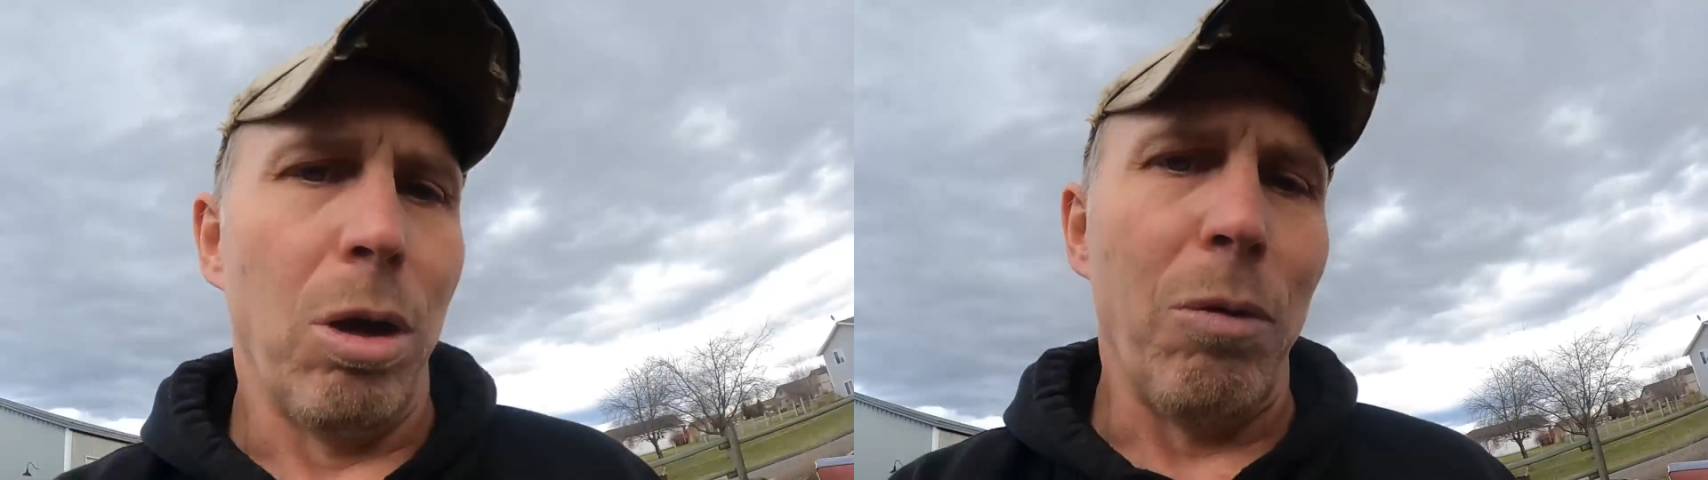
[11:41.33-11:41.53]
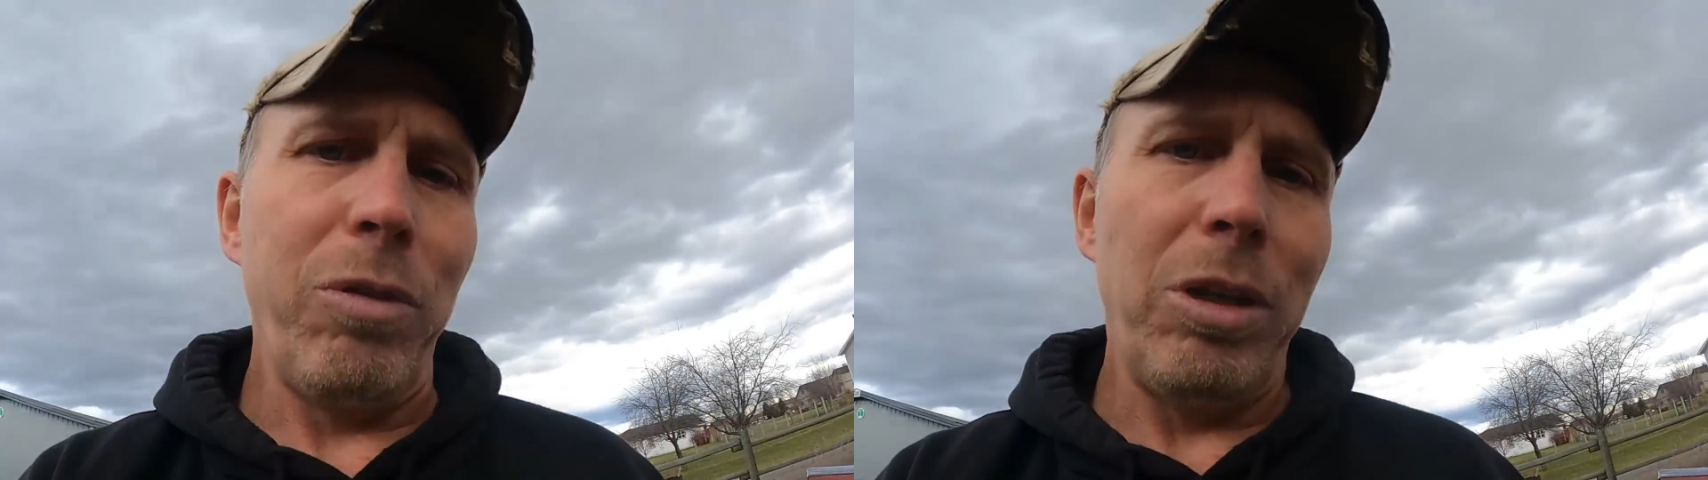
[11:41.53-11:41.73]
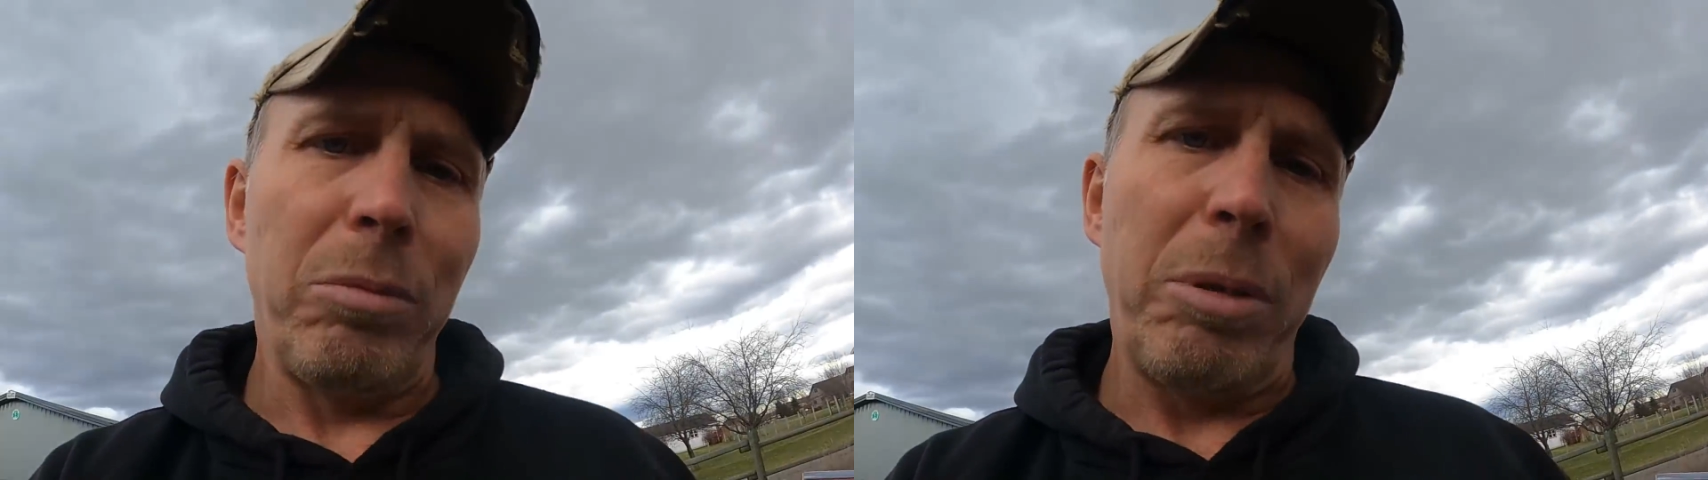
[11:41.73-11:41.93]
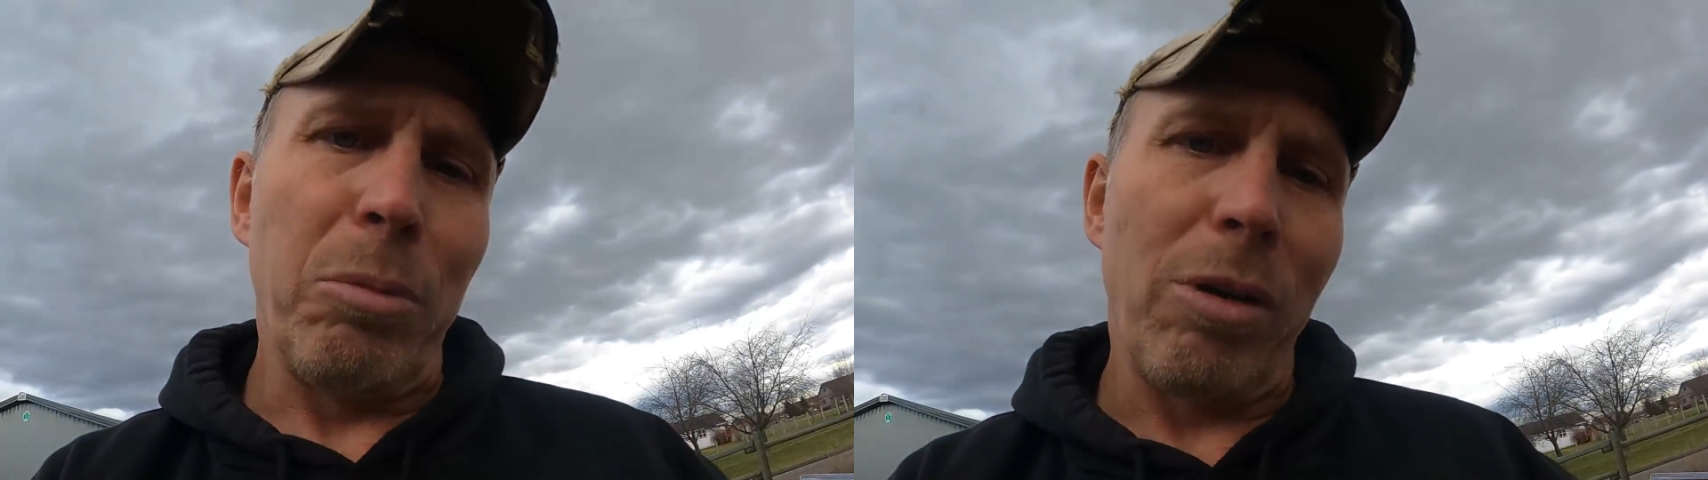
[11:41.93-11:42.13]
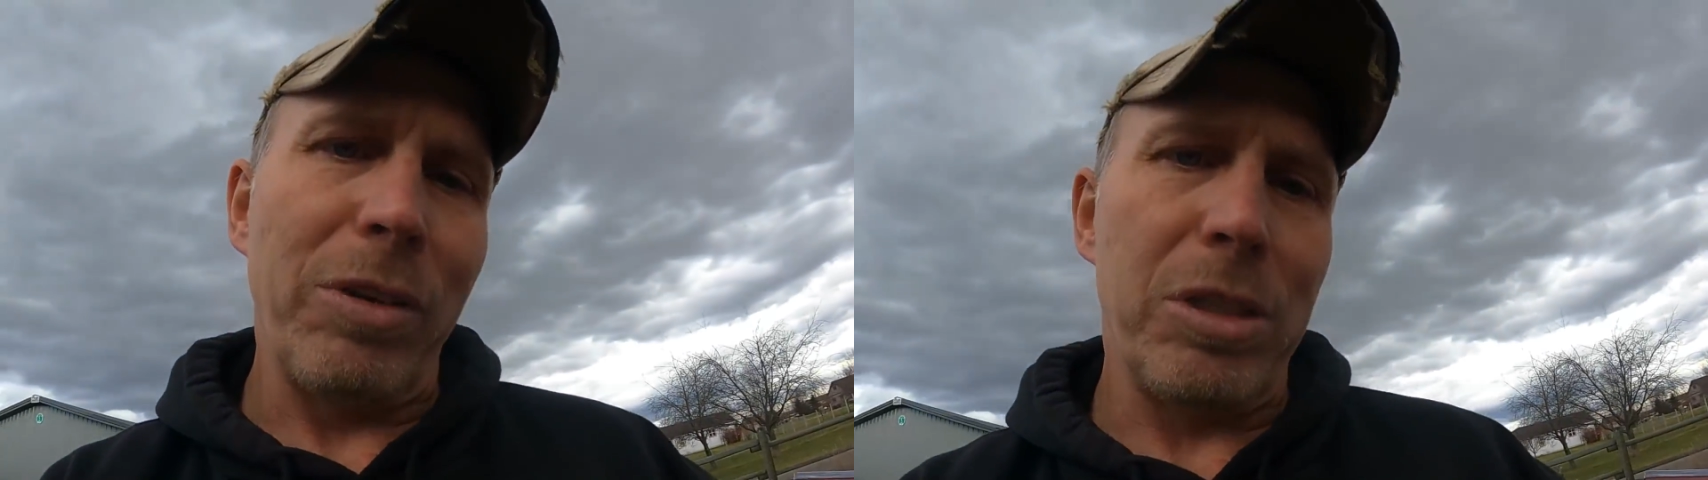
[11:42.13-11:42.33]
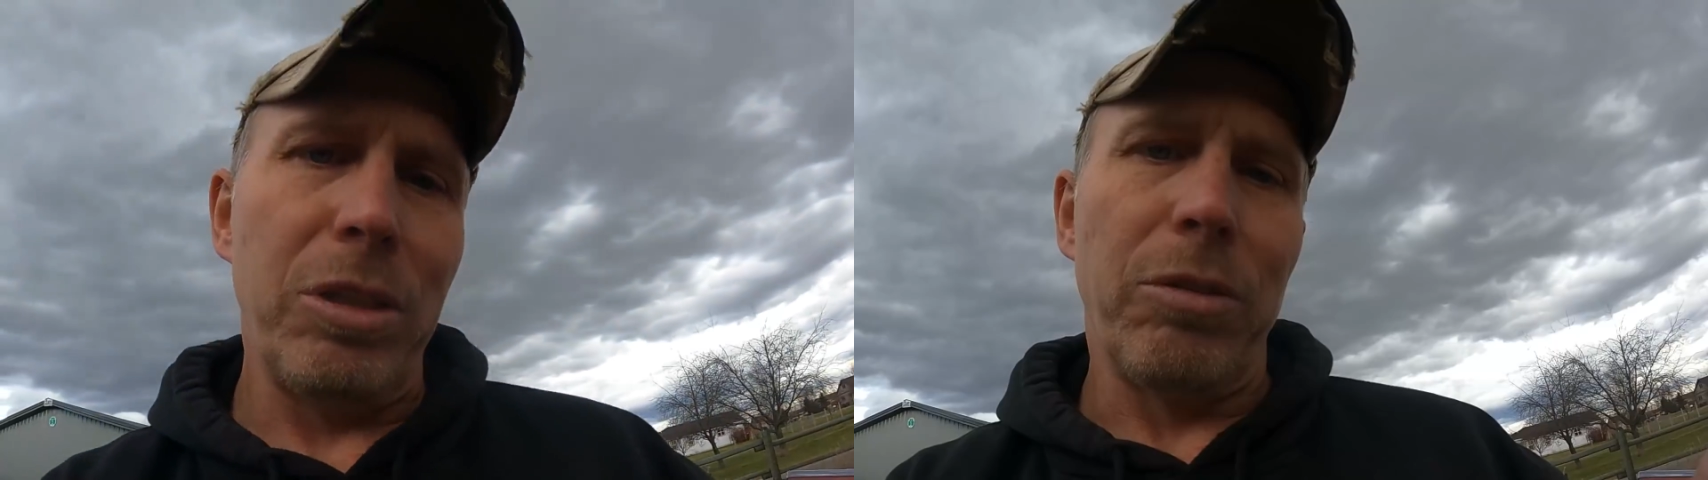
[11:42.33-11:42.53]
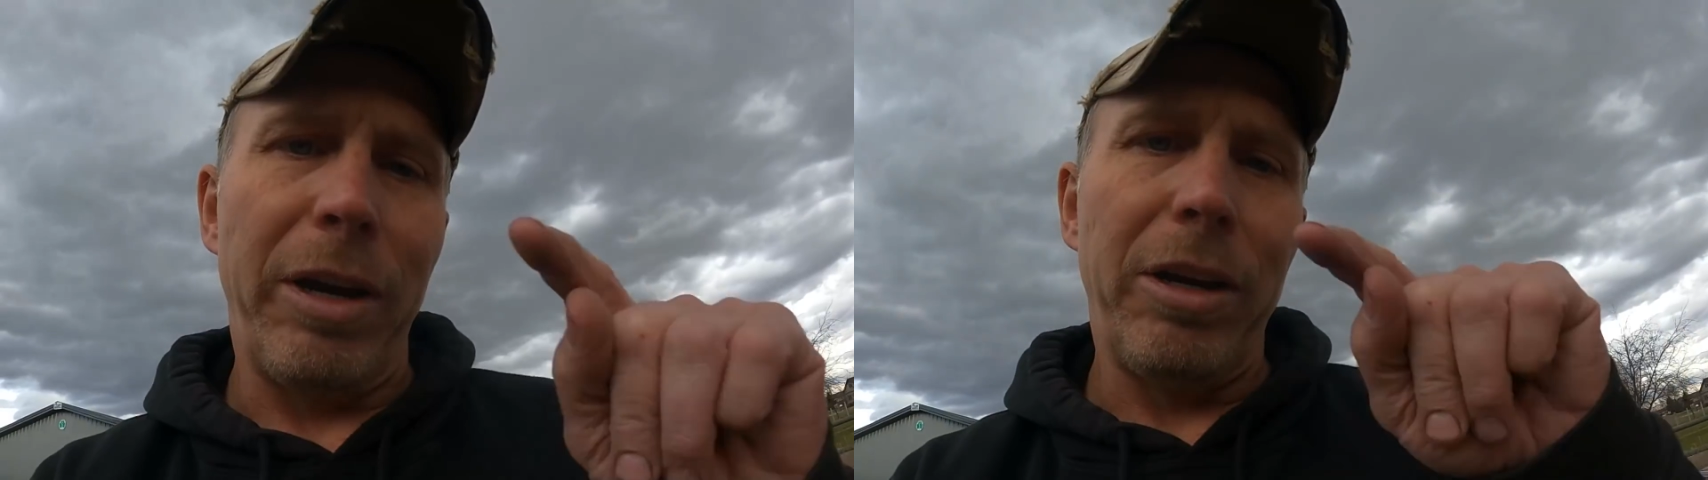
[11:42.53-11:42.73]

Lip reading: hopefully it'll be more of it soon right